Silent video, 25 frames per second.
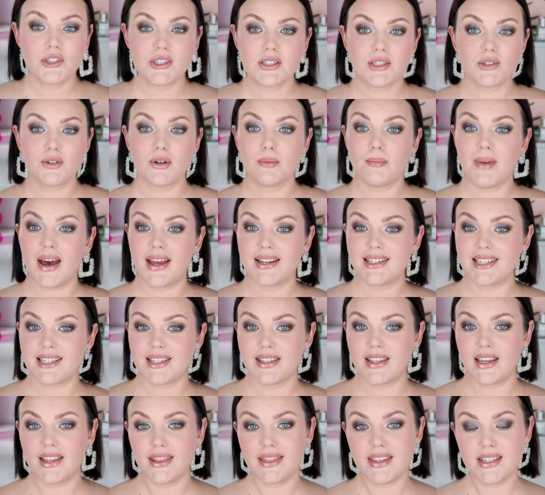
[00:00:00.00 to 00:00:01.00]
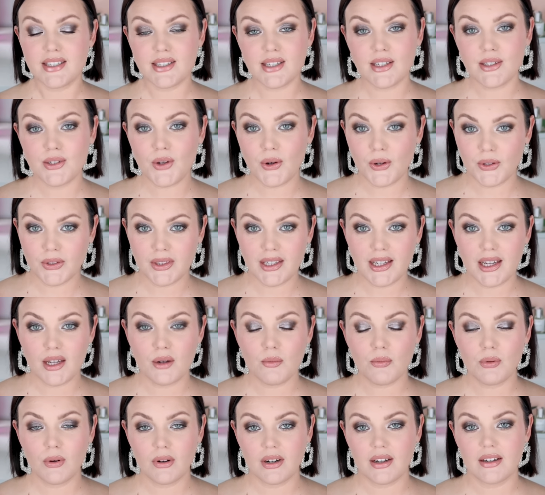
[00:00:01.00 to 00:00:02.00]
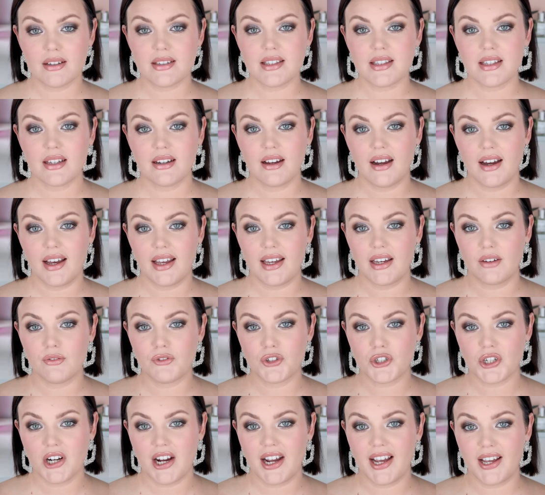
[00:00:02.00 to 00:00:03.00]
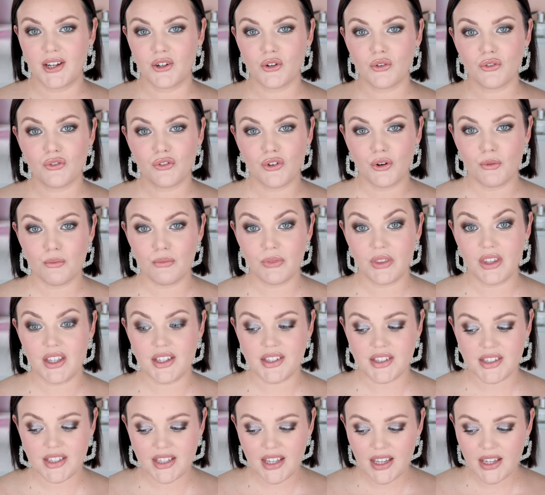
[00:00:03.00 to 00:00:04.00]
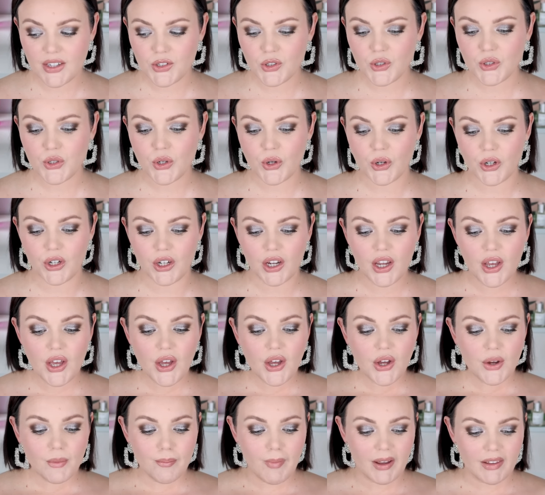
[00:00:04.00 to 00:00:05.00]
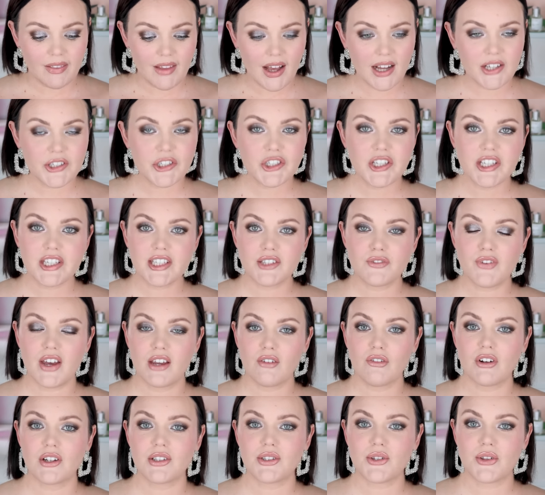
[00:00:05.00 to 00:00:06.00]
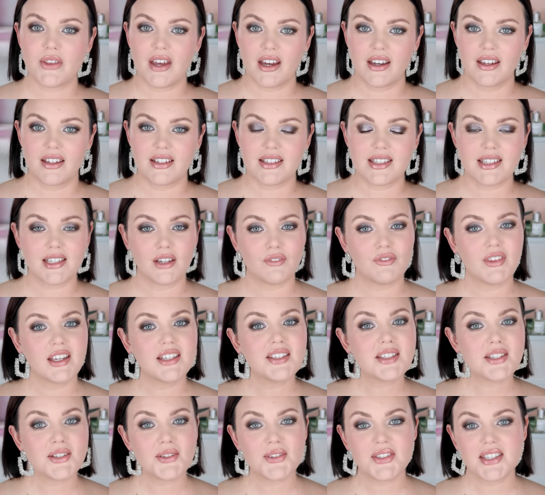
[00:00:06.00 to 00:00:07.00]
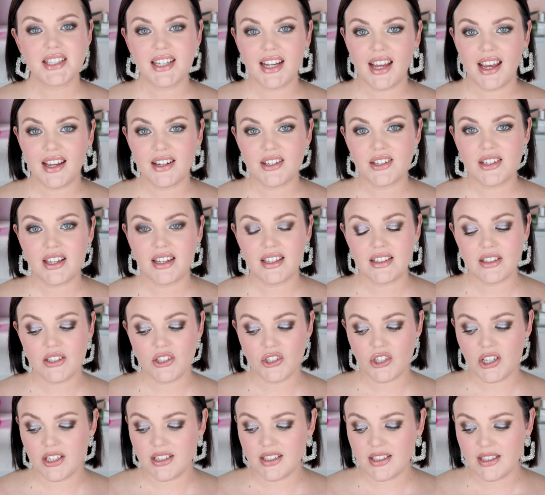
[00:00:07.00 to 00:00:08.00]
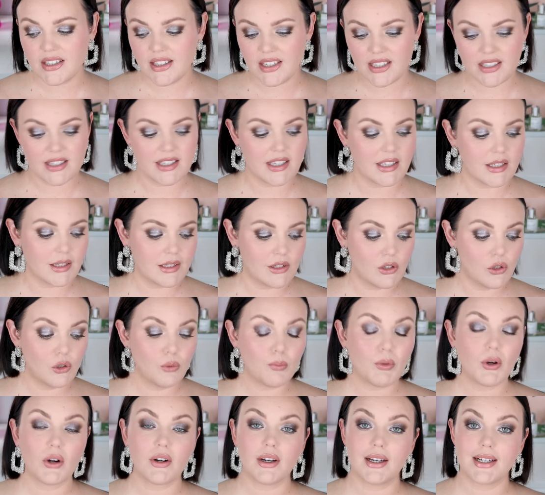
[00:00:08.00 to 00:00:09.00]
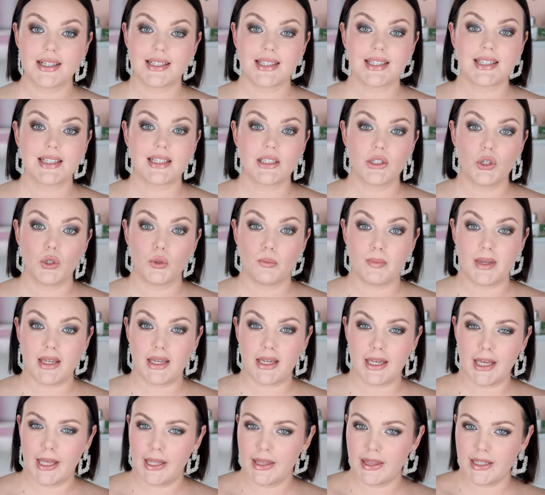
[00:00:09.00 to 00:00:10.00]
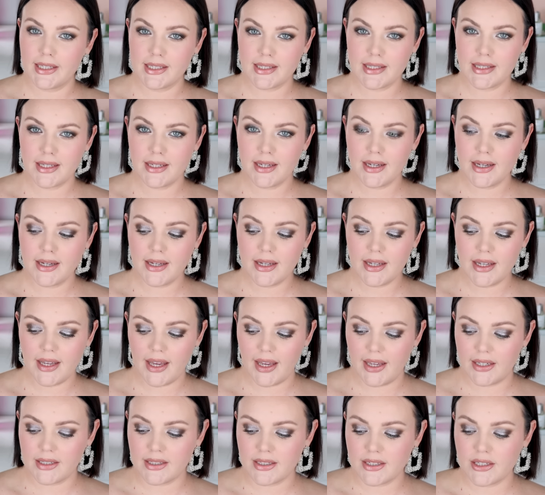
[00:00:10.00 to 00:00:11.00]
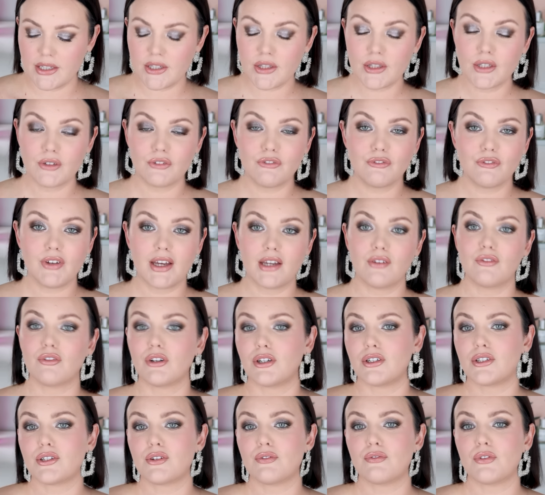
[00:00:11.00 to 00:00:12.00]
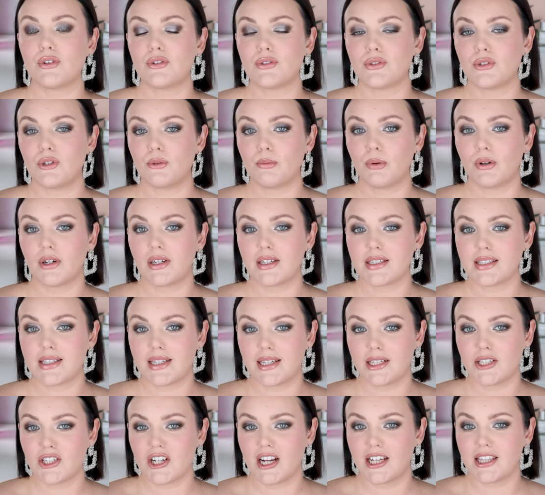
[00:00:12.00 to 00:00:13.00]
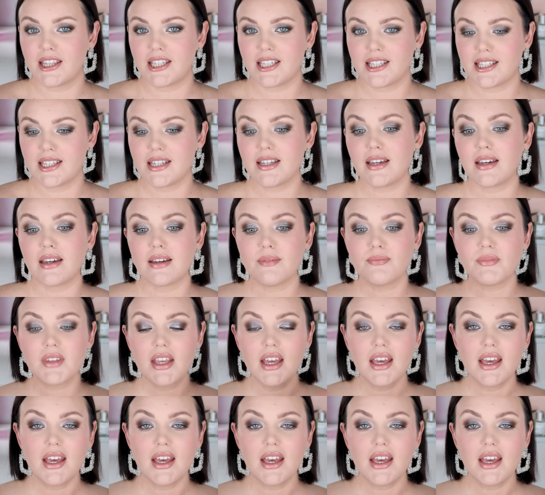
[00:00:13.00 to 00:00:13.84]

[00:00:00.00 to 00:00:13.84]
Just a reminder that this is only products that I have tried from this year. So my last year's favorites, all that kind of stuff, they still stand. It's just, this is new products to me this year and the favorite of those new products that I tried this year.